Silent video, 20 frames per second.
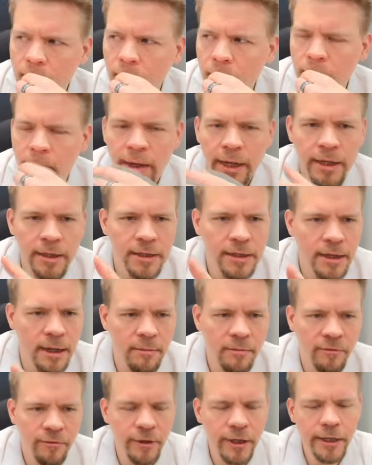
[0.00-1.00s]
made
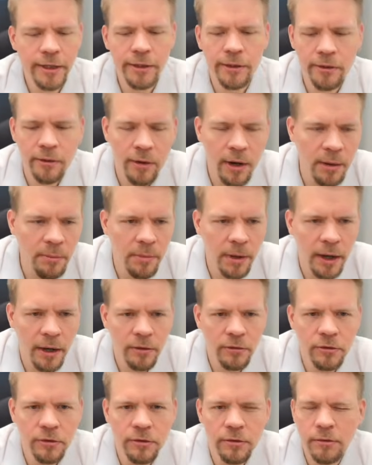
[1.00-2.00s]
some video
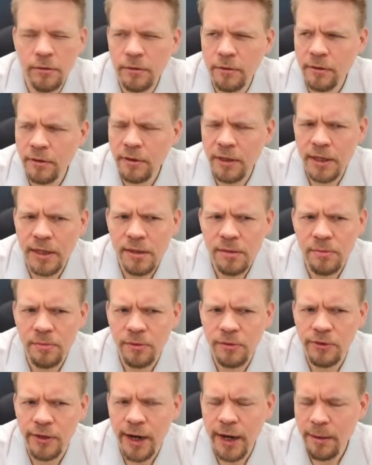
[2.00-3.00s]
about this
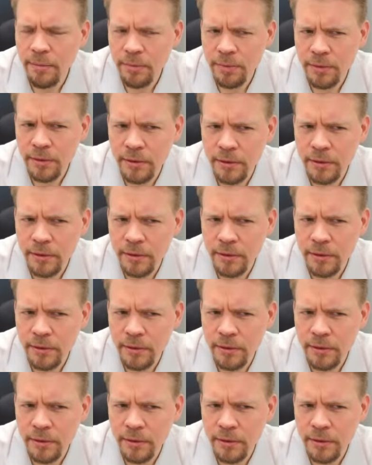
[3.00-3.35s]
trap.